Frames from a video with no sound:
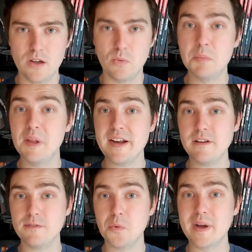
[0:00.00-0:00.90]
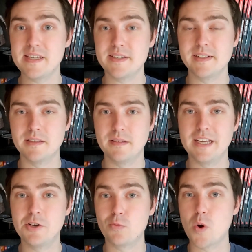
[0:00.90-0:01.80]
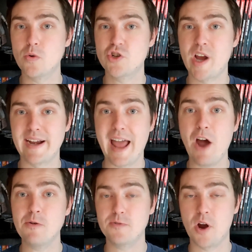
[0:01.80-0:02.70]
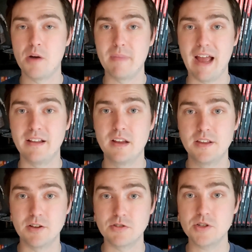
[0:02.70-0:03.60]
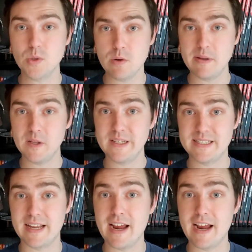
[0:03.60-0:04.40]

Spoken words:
When planning for ways to let your rogue shine out of combat, there's two abilities that